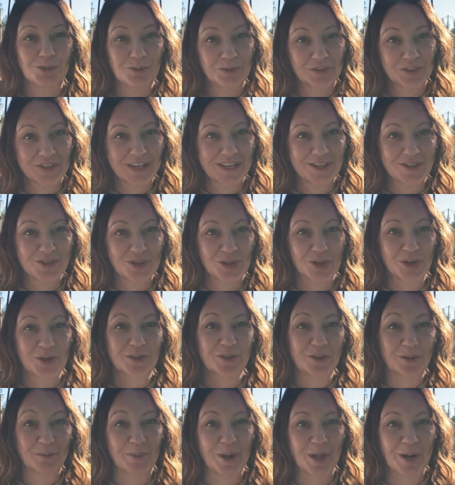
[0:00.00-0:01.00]
with nature
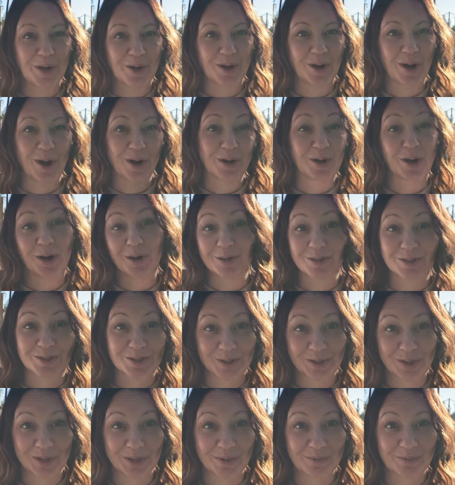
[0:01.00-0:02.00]
the better our gardens
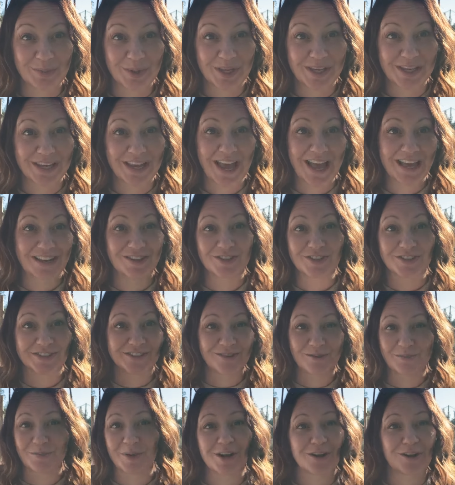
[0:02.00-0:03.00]
are going to be and just
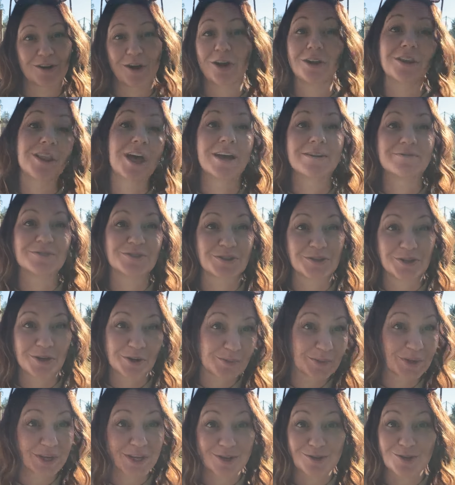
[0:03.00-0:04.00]
better our lives are going to
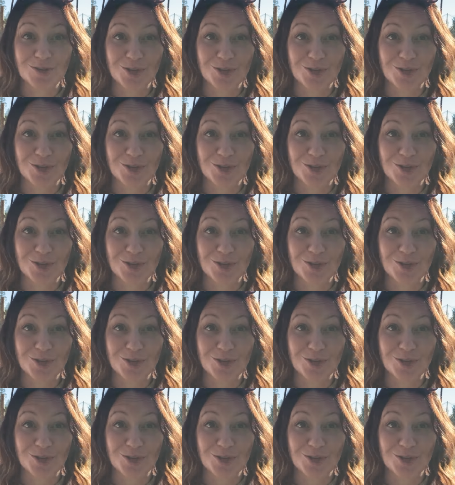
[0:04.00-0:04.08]
be in